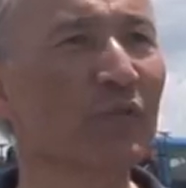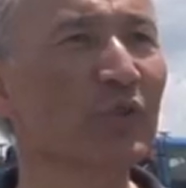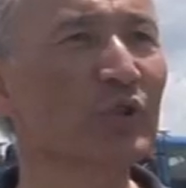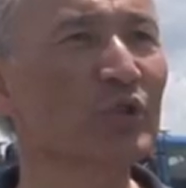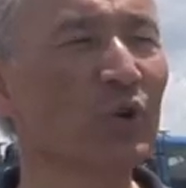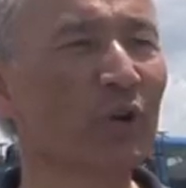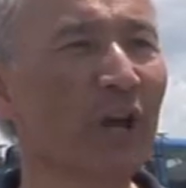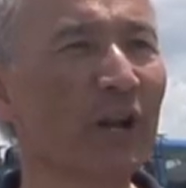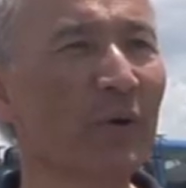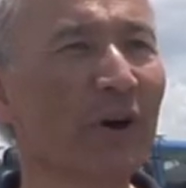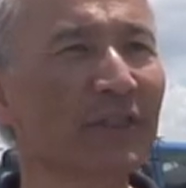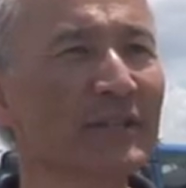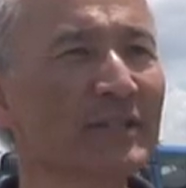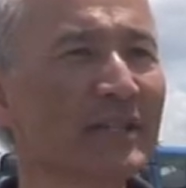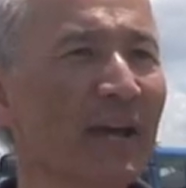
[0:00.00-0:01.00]
of the tornado
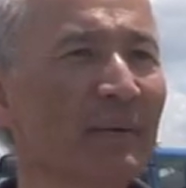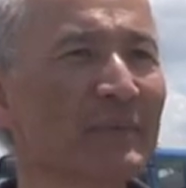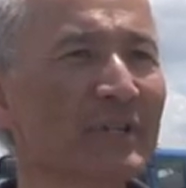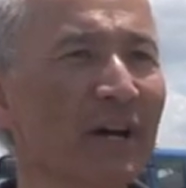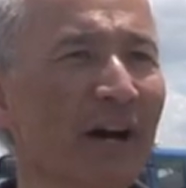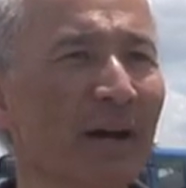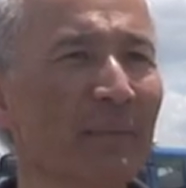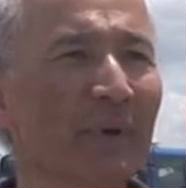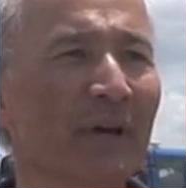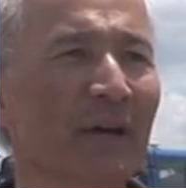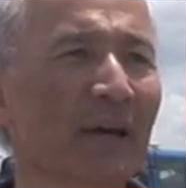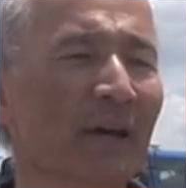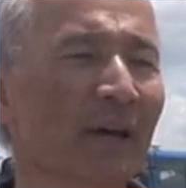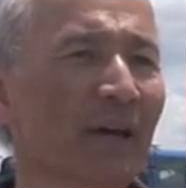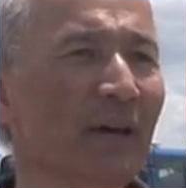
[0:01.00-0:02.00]
at the same time.
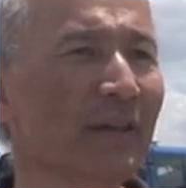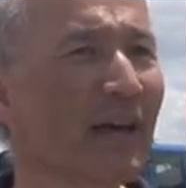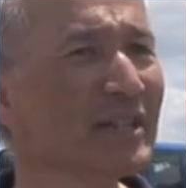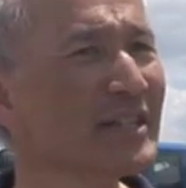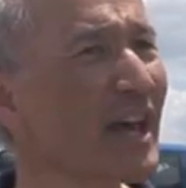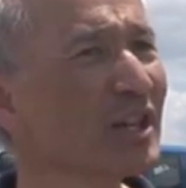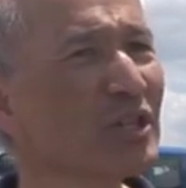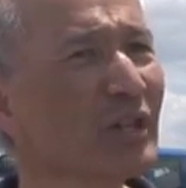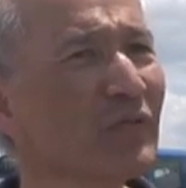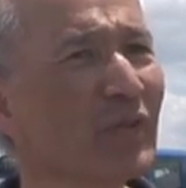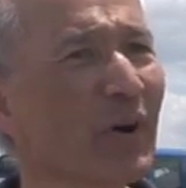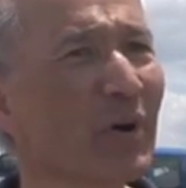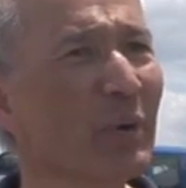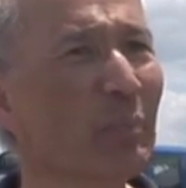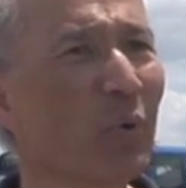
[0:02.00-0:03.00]
And that's actually
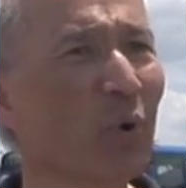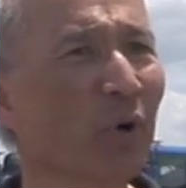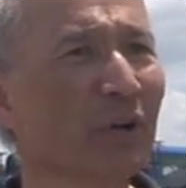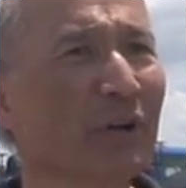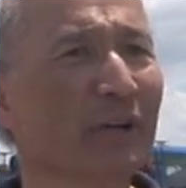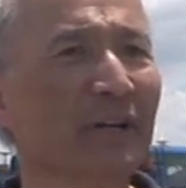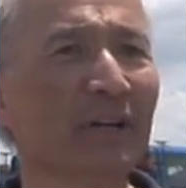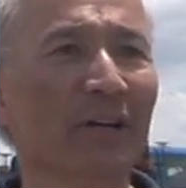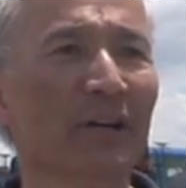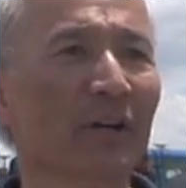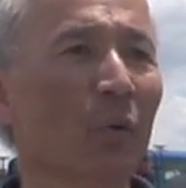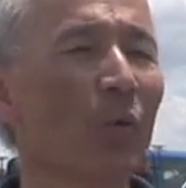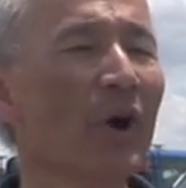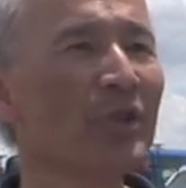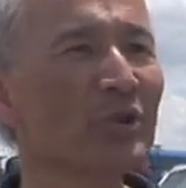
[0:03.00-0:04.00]
very important.
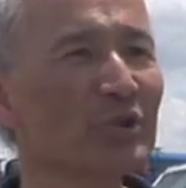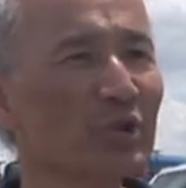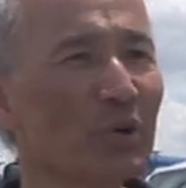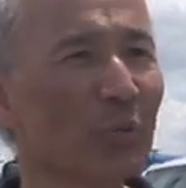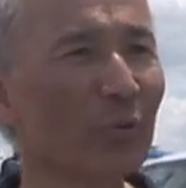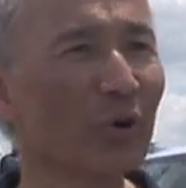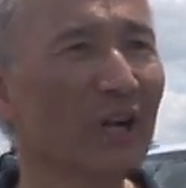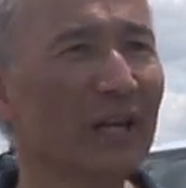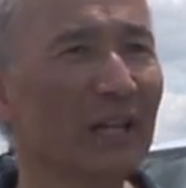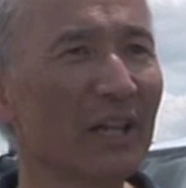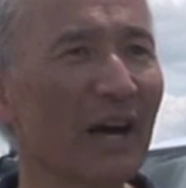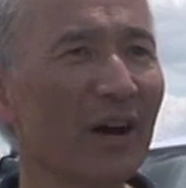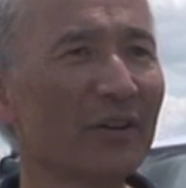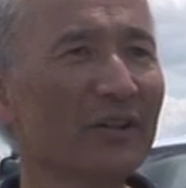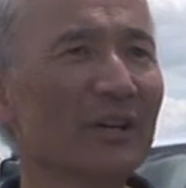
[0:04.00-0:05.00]
When there's a debris
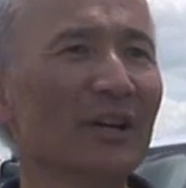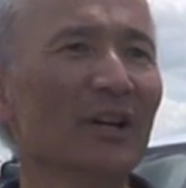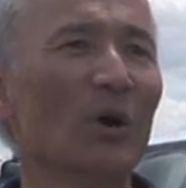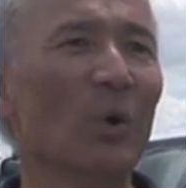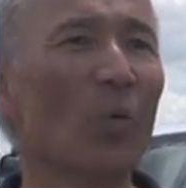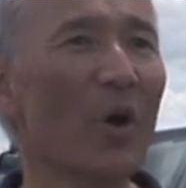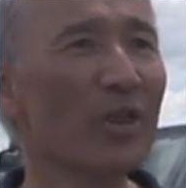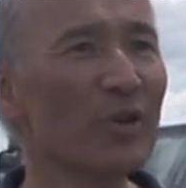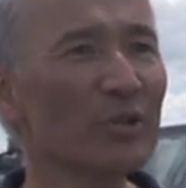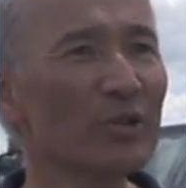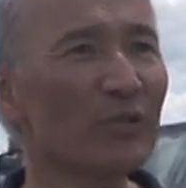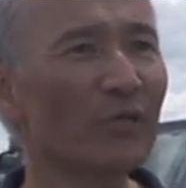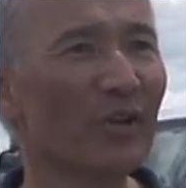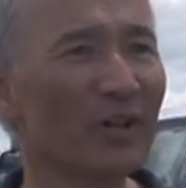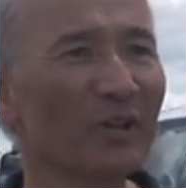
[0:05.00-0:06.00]
cloud, when there's
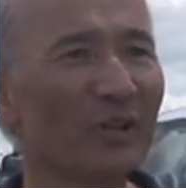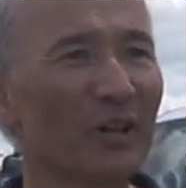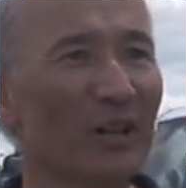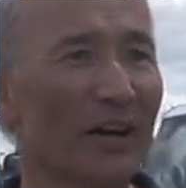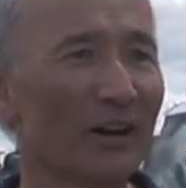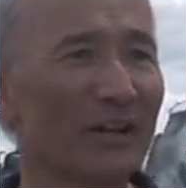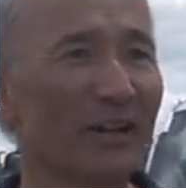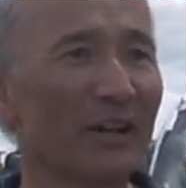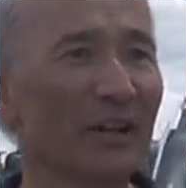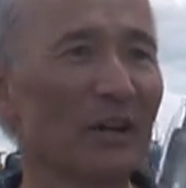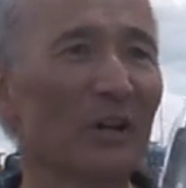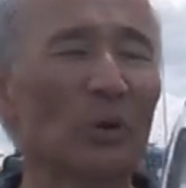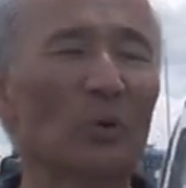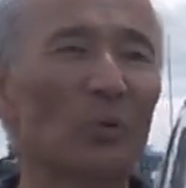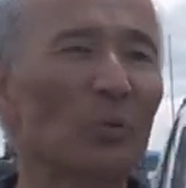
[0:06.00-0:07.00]
a funnel cloud,
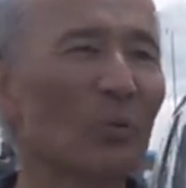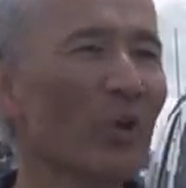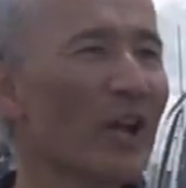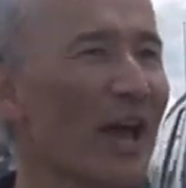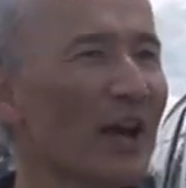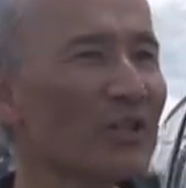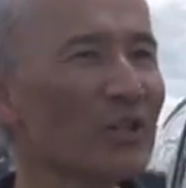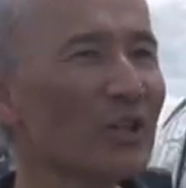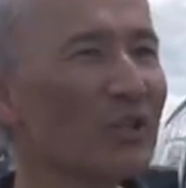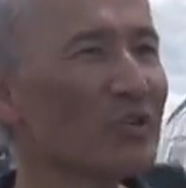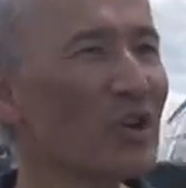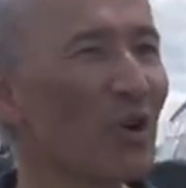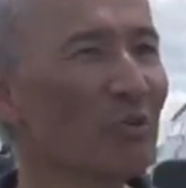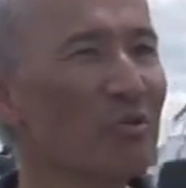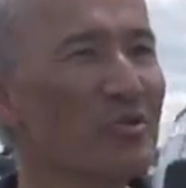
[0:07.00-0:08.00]
we actually
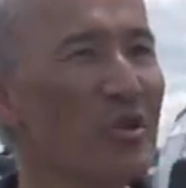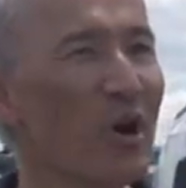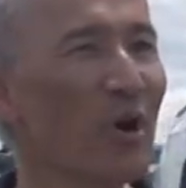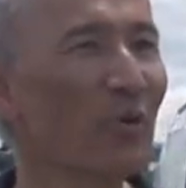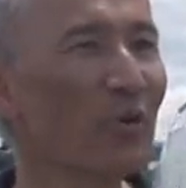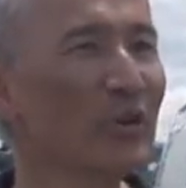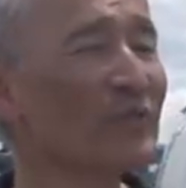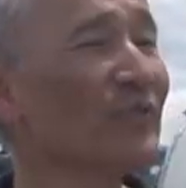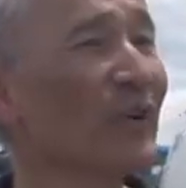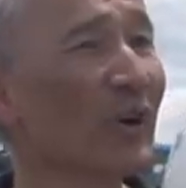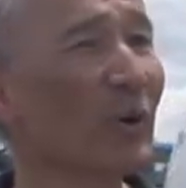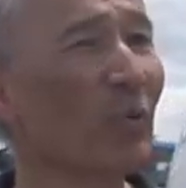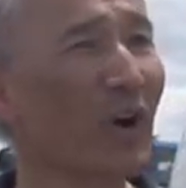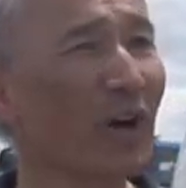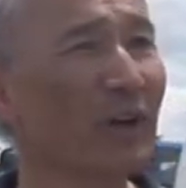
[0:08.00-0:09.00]
don't know this
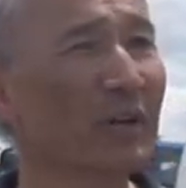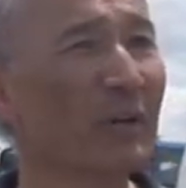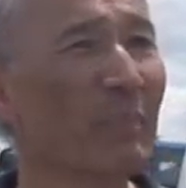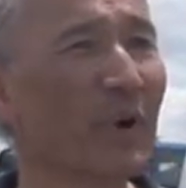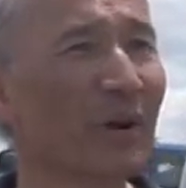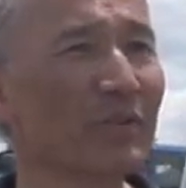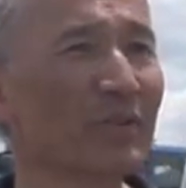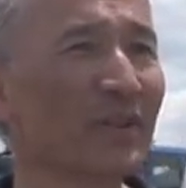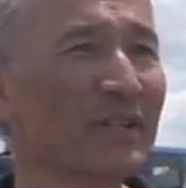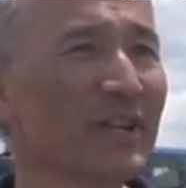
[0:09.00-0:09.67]
very well compared to the